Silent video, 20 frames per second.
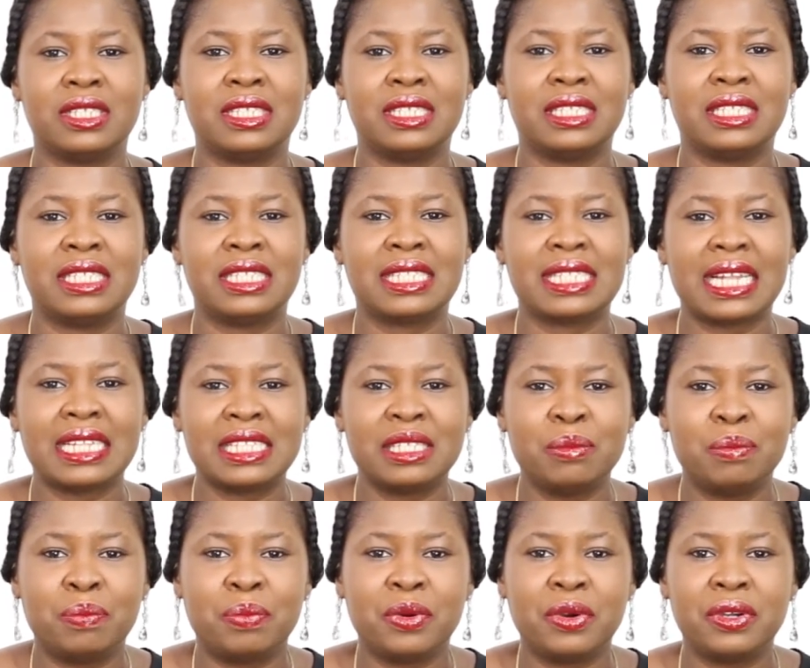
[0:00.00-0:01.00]
the
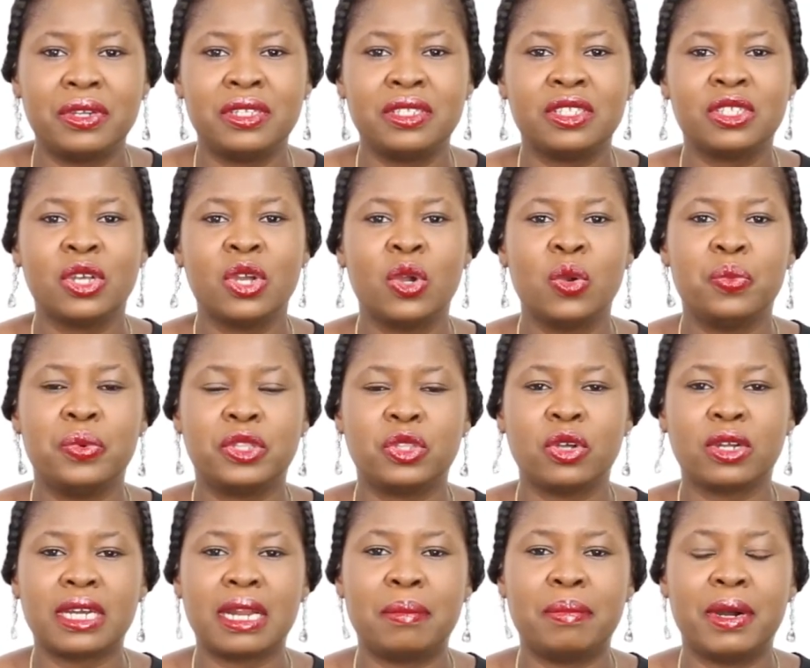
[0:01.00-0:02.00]
starting point, we
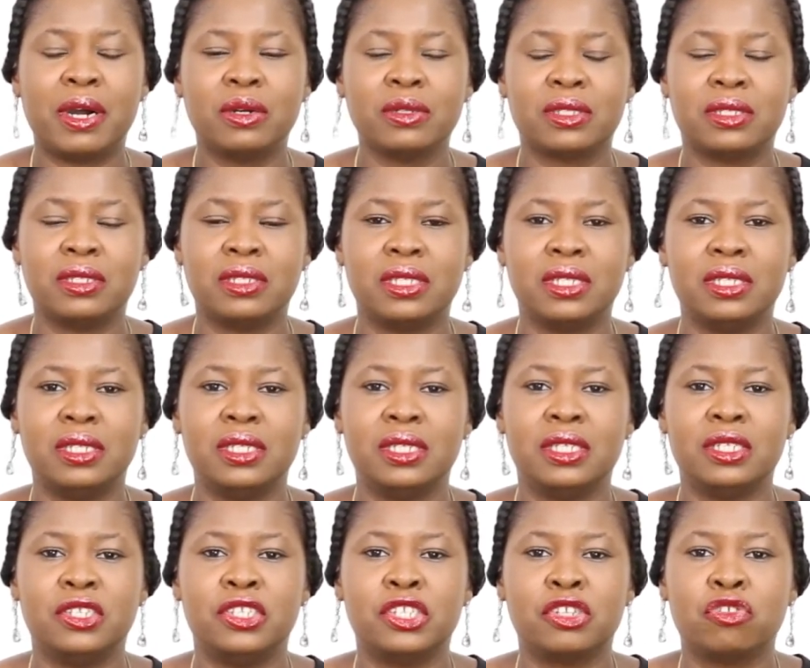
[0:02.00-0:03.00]
talked about
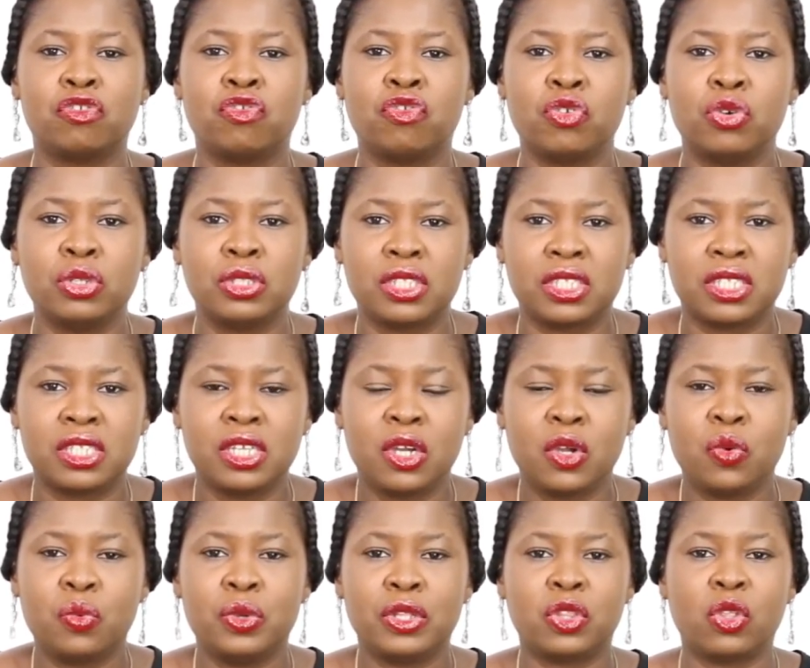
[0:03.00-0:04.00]
the growth,
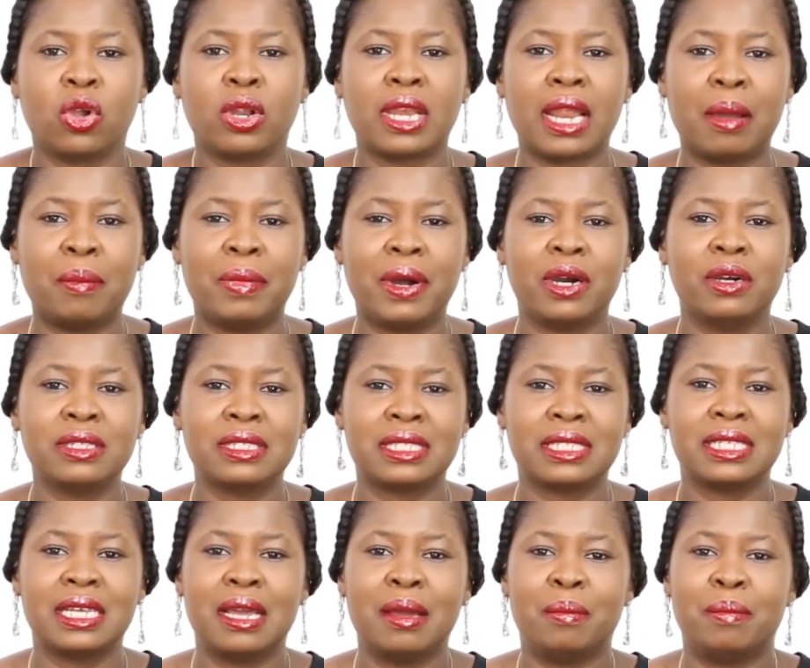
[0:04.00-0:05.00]
we talked about
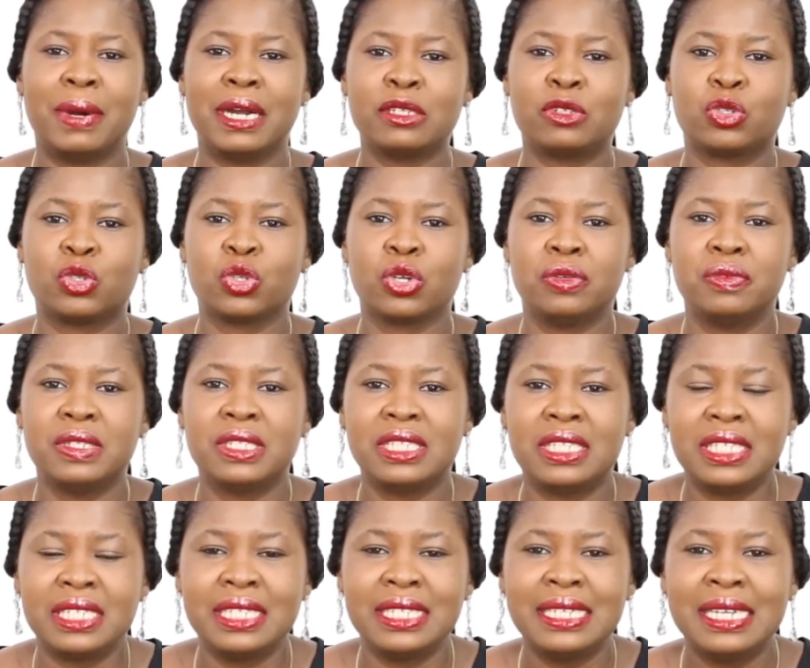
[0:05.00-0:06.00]

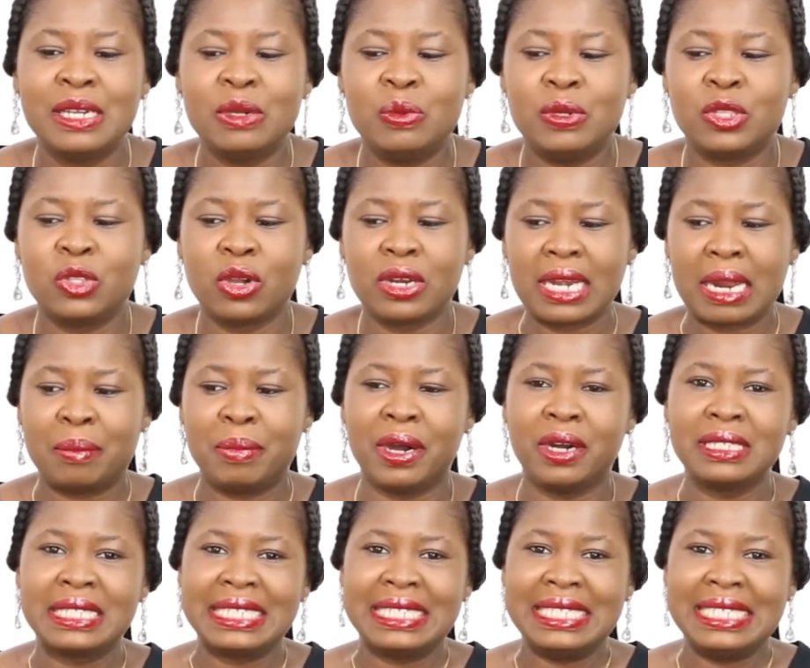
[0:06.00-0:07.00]
maturity, we talked
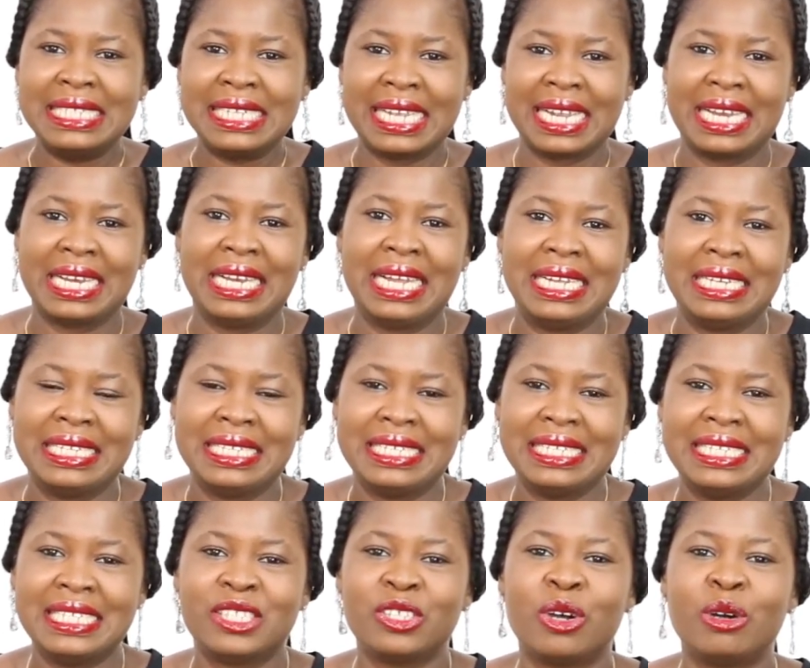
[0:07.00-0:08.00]
about decline.
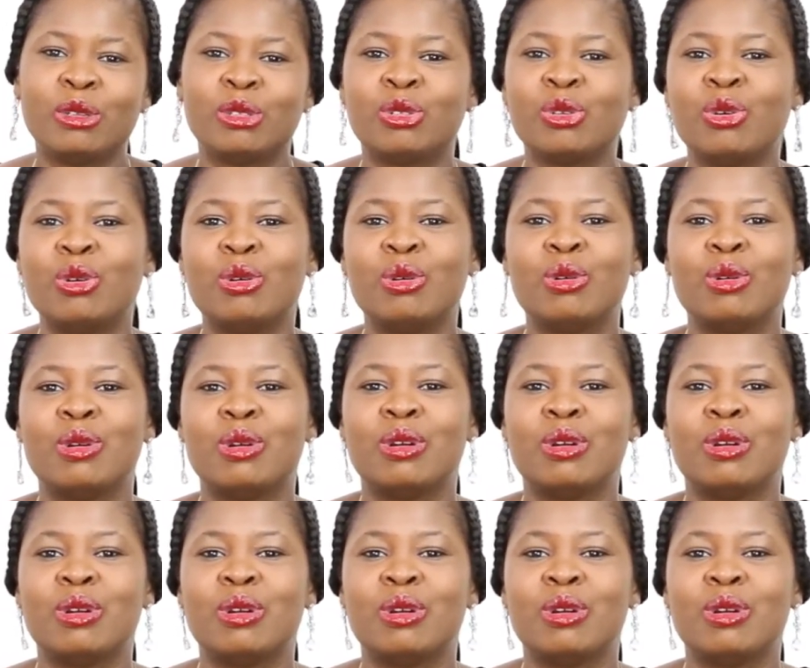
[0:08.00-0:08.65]
It also